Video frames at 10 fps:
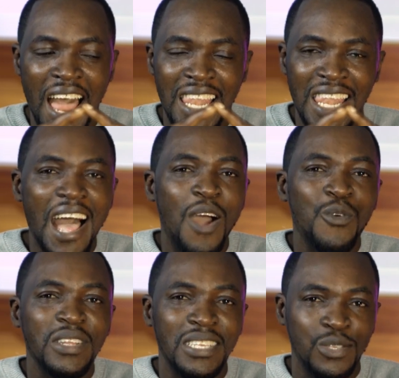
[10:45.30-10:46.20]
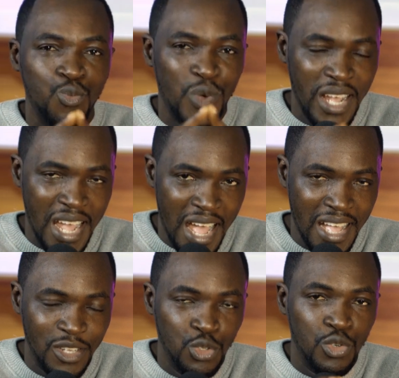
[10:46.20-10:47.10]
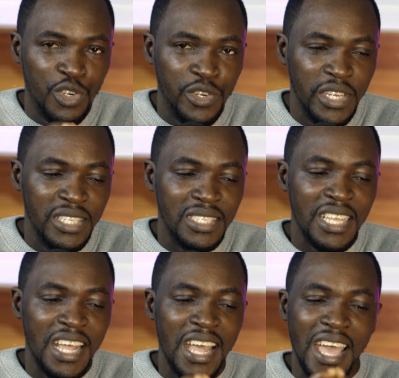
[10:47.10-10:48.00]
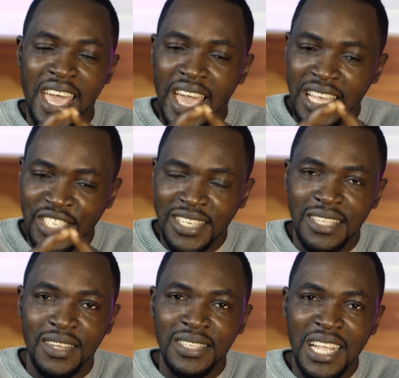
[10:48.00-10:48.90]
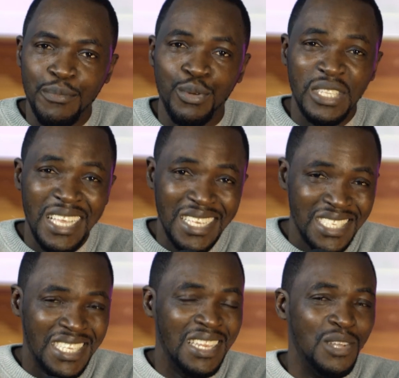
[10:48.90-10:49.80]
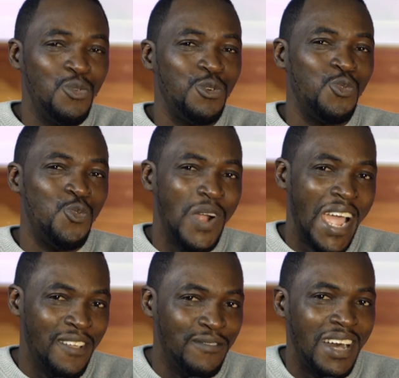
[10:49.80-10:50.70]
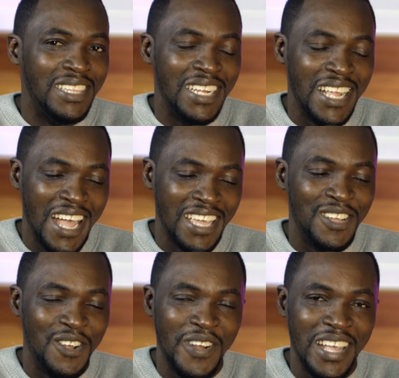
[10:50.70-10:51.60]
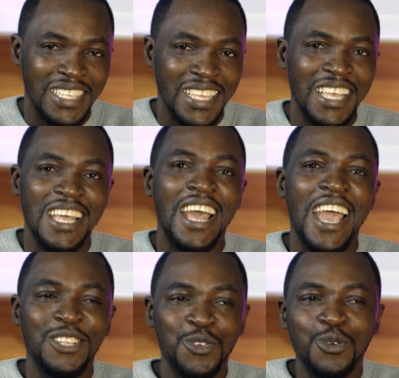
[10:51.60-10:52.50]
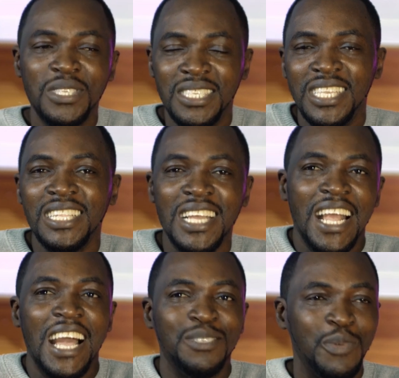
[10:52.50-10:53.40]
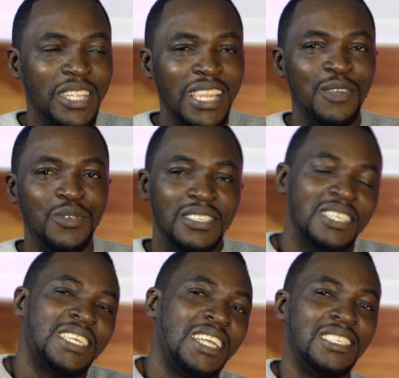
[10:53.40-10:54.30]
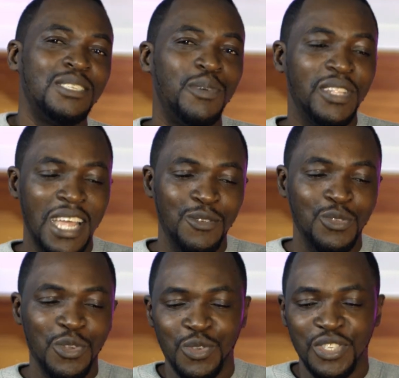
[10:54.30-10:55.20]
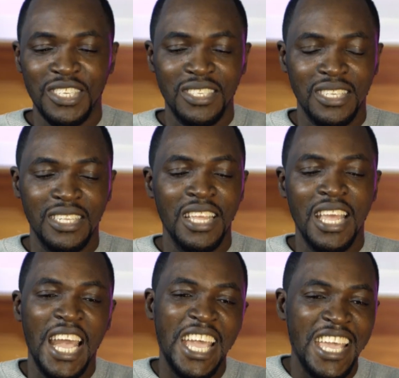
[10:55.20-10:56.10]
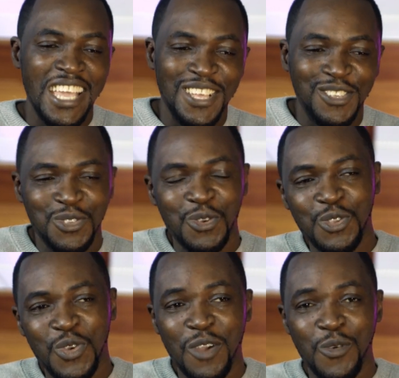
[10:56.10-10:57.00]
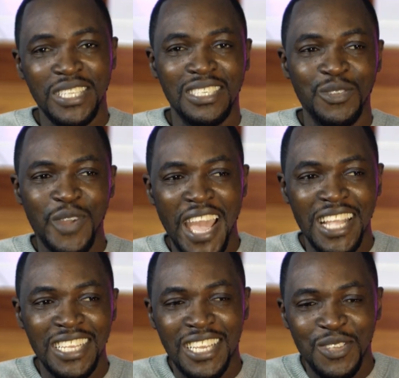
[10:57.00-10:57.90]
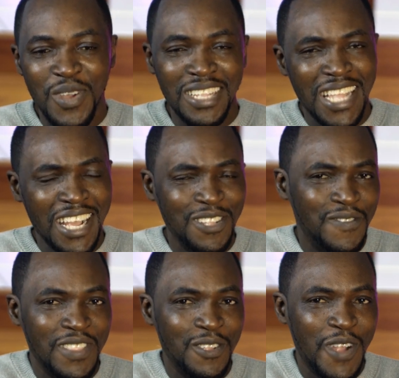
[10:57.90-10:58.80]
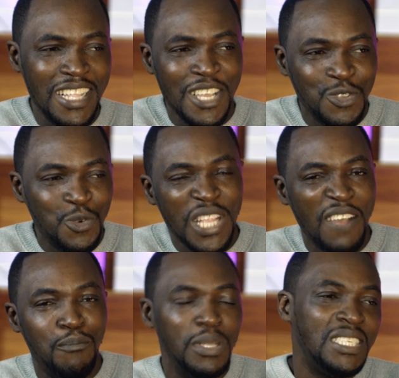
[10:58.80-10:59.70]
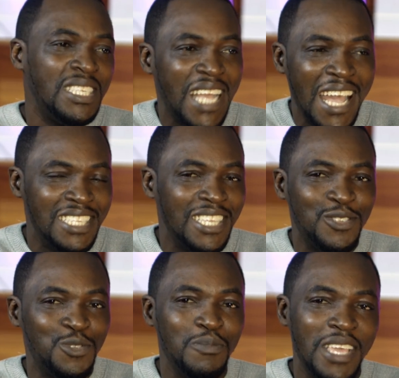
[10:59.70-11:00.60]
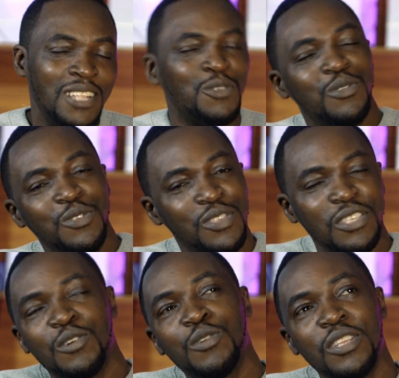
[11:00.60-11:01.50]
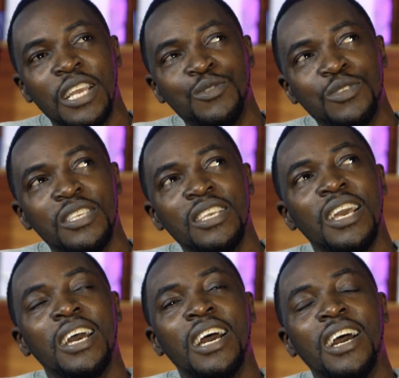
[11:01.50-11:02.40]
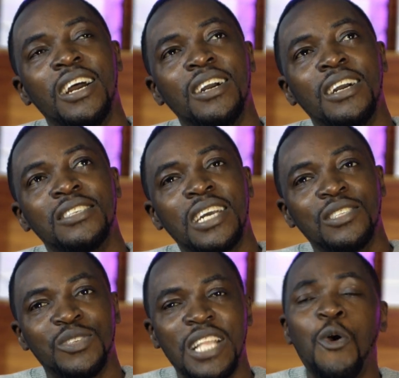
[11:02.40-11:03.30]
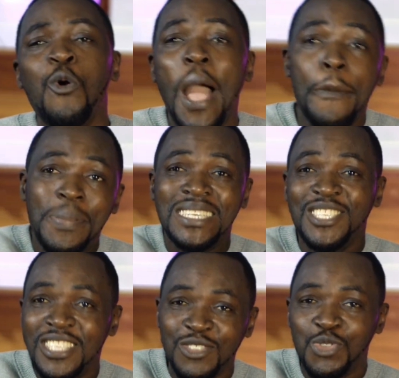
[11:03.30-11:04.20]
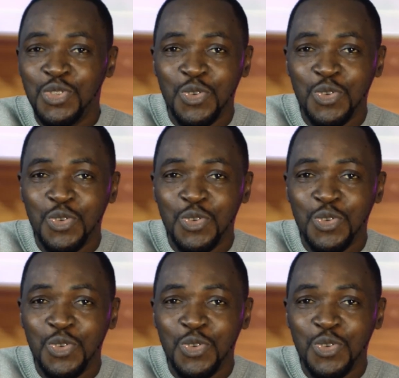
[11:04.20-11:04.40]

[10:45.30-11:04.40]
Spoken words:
Allowing his worker to create a channel that potentially could rival the guy, all right? And you could see in the guy's body language, the Scanty's body language, when Kojo said, hey, so you are quitting, right? You are that kind of thing, right? You could have pitched these ideas to me, and Scanty was like, oh, I pitched it to